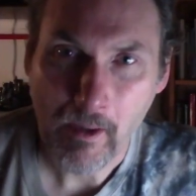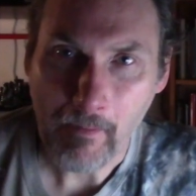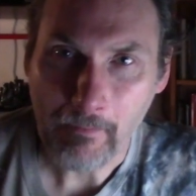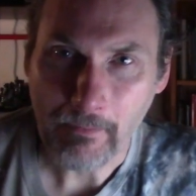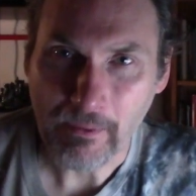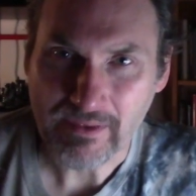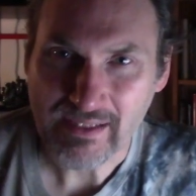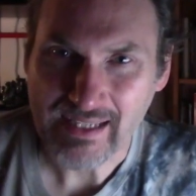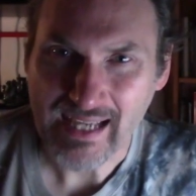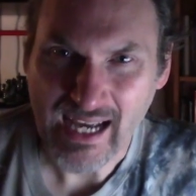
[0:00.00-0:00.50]

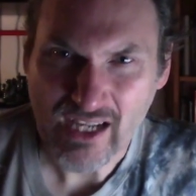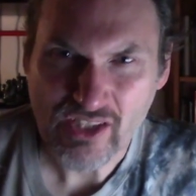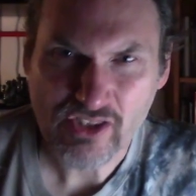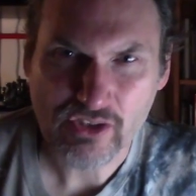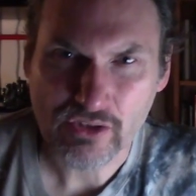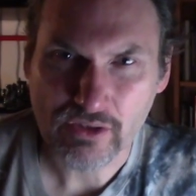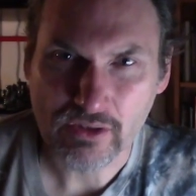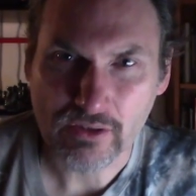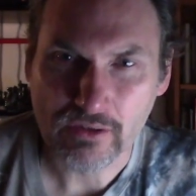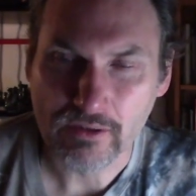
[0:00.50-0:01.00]
But the
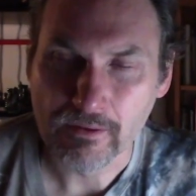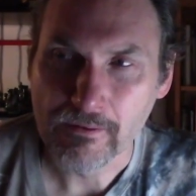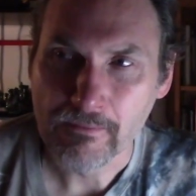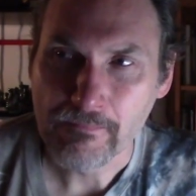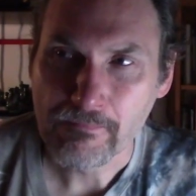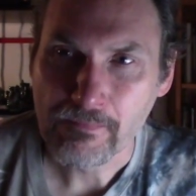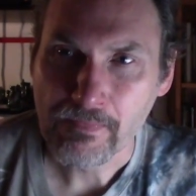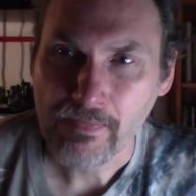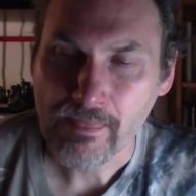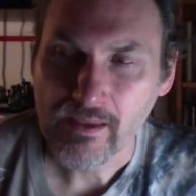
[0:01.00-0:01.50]
actual
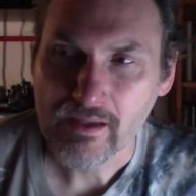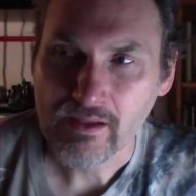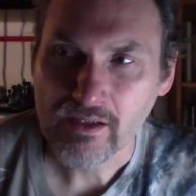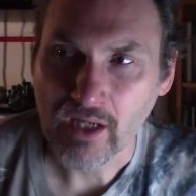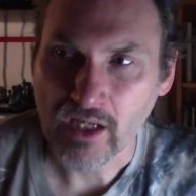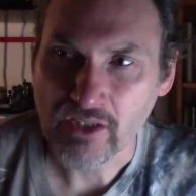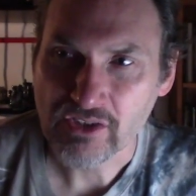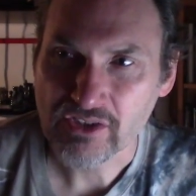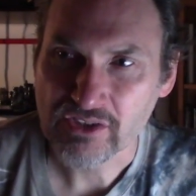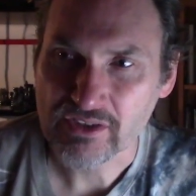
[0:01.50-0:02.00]

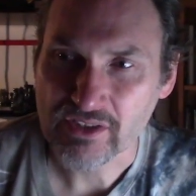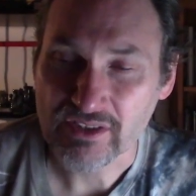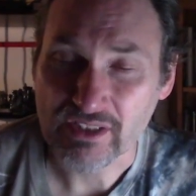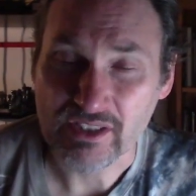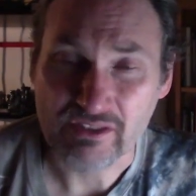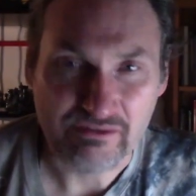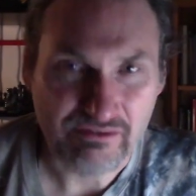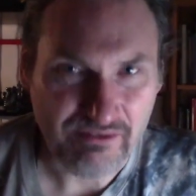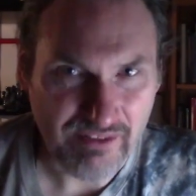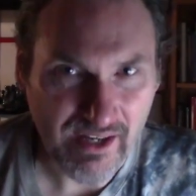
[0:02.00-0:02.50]
consciousness
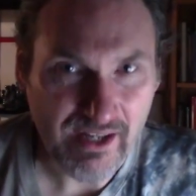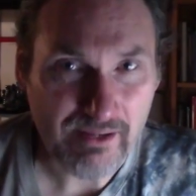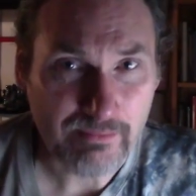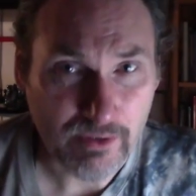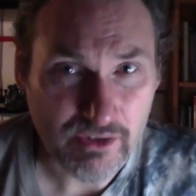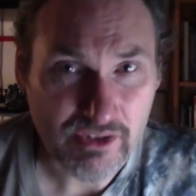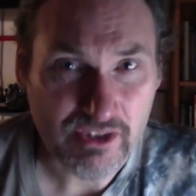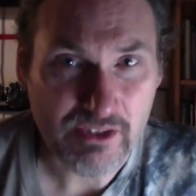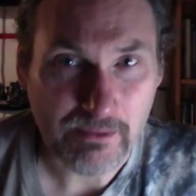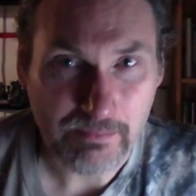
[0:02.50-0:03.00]
is very
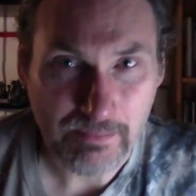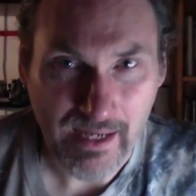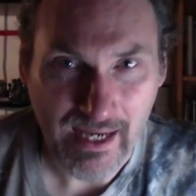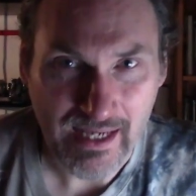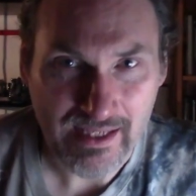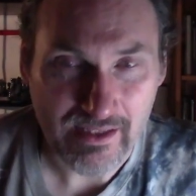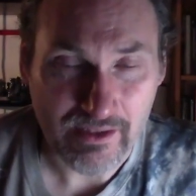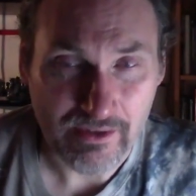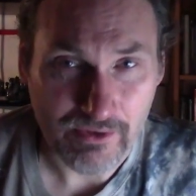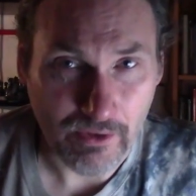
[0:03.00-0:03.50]
much
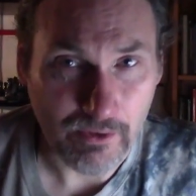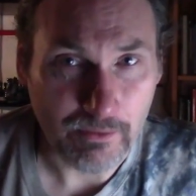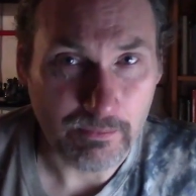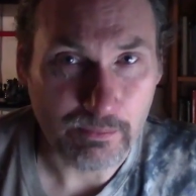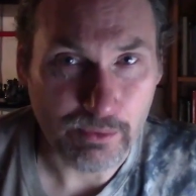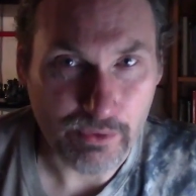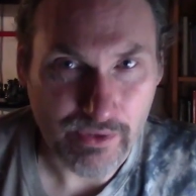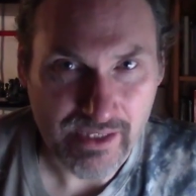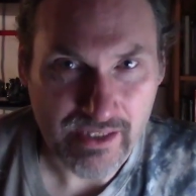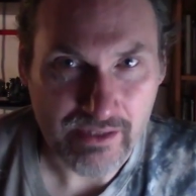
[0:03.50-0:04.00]
dependent on
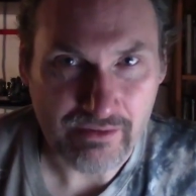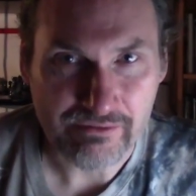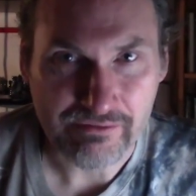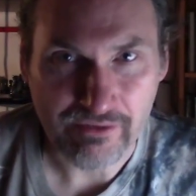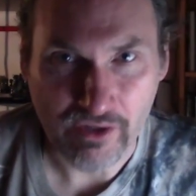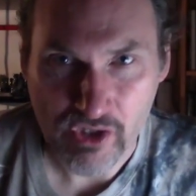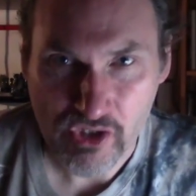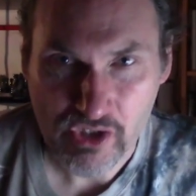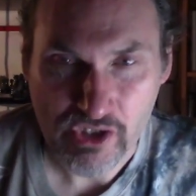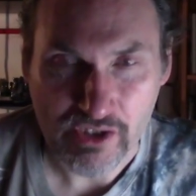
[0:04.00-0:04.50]
brain
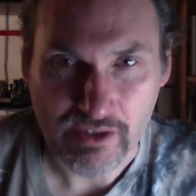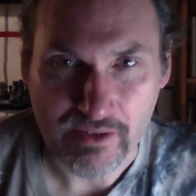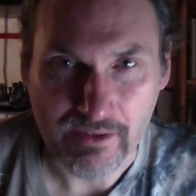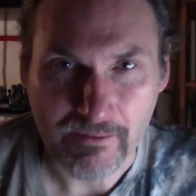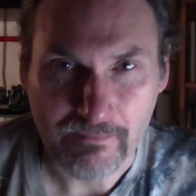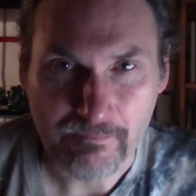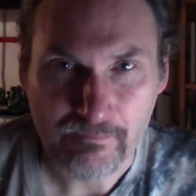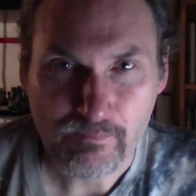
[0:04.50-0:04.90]
function.